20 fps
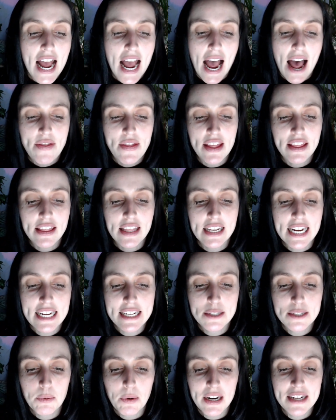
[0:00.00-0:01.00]
And then the
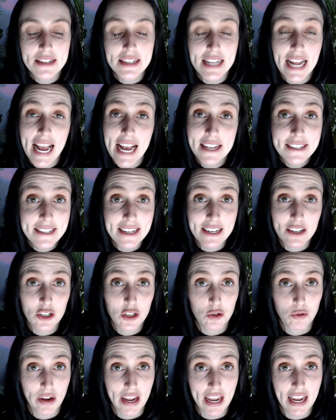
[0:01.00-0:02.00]
next one is the
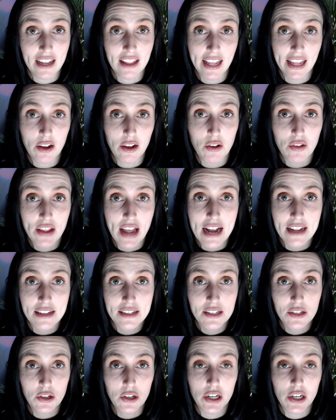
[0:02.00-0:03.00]
ancestral healing on
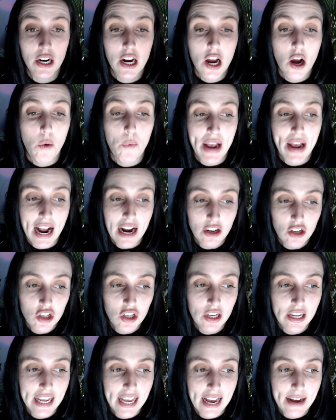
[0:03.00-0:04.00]
that. So, we
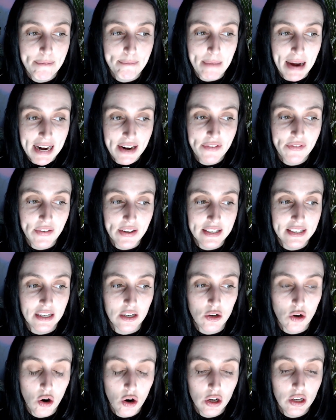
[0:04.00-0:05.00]
actually are
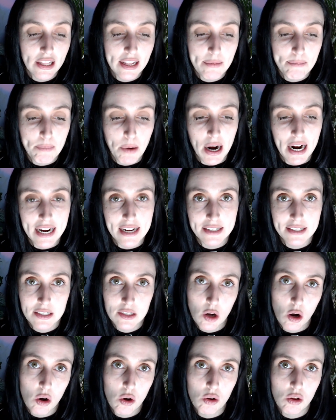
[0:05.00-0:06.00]
manifested not only by our
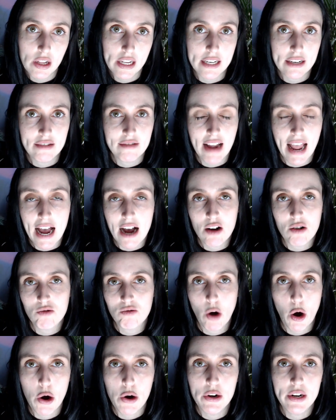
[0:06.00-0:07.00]
soul and
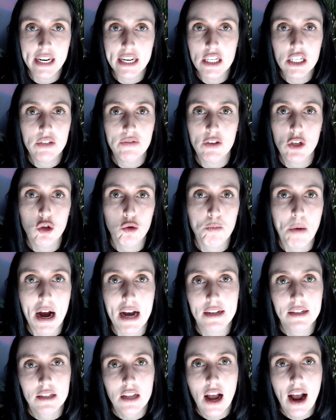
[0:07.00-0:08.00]
our own individual
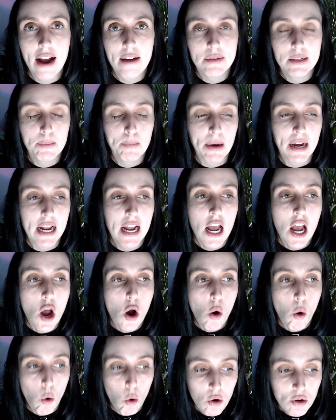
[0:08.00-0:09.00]
past lives, but
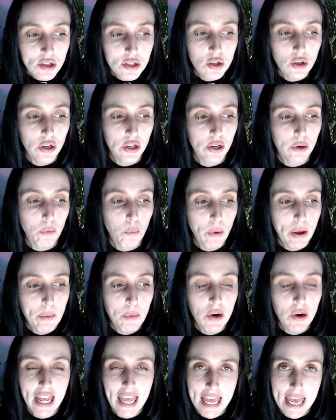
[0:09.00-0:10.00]
also, we
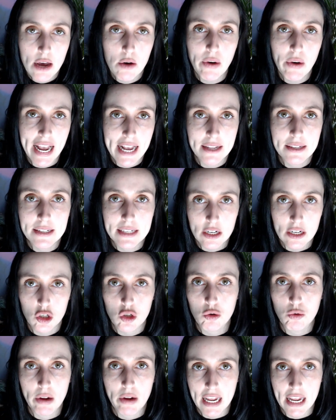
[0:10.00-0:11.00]
want to heal
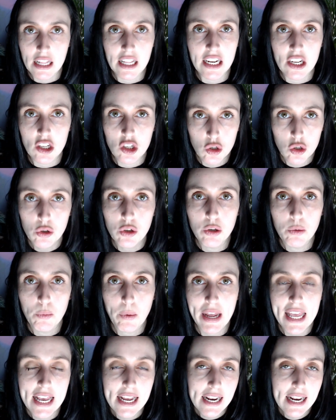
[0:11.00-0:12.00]
ancestral healing too.
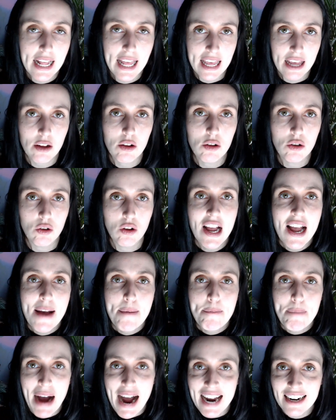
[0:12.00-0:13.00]
We're here to heal
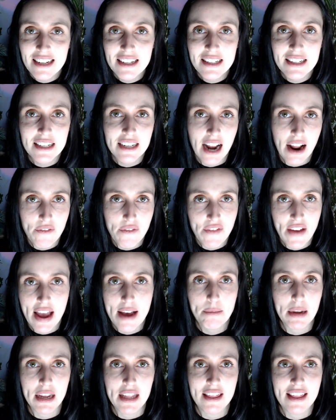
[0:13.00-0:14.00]
patterns in our
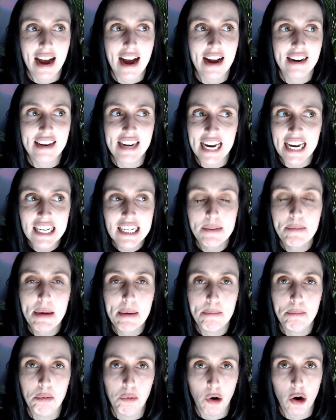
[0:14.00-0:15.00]
family that need to be
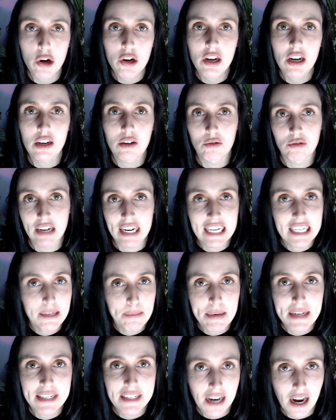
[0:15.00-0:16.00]
broken or need to
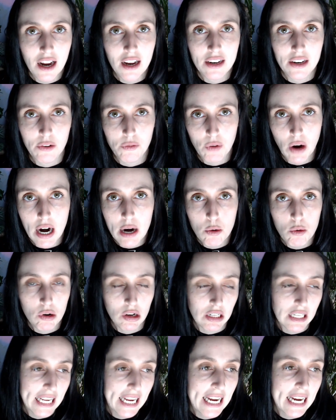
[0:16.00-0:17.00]
be done, right? Or
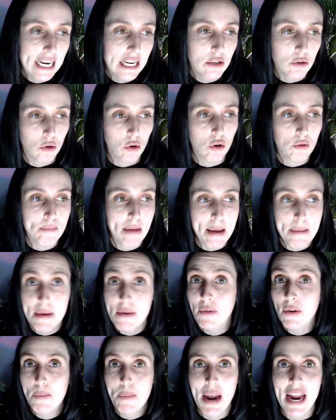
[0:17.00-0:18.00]
cleared or
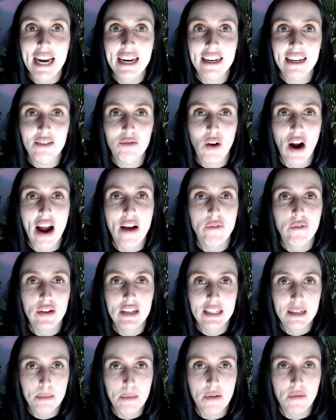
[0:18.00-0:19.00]
maybe repeated, right? For
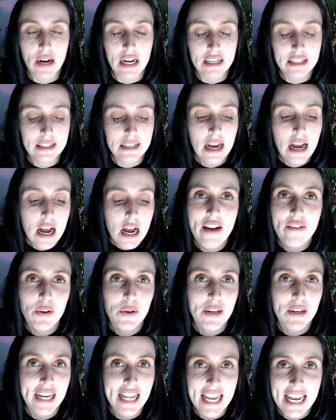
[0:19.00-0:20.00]
some of us. Not
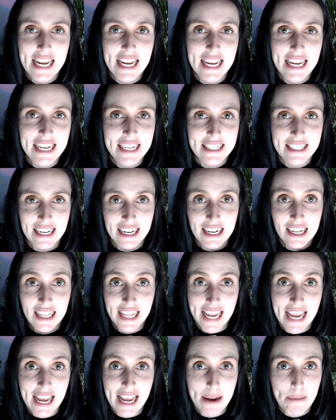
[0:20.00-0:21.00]
everyone here is to
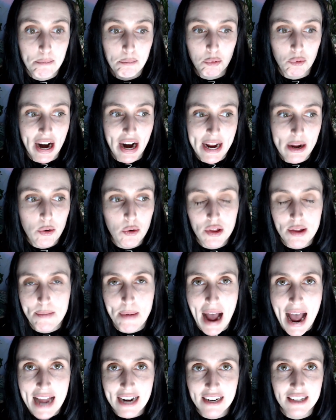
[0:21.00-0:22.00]
clear and break all the
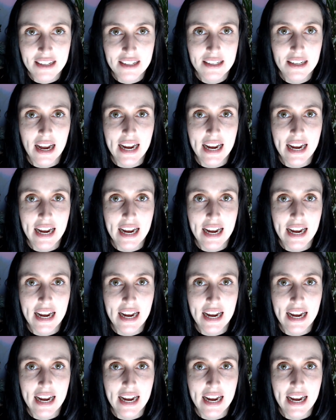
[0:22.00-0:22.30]
patterns.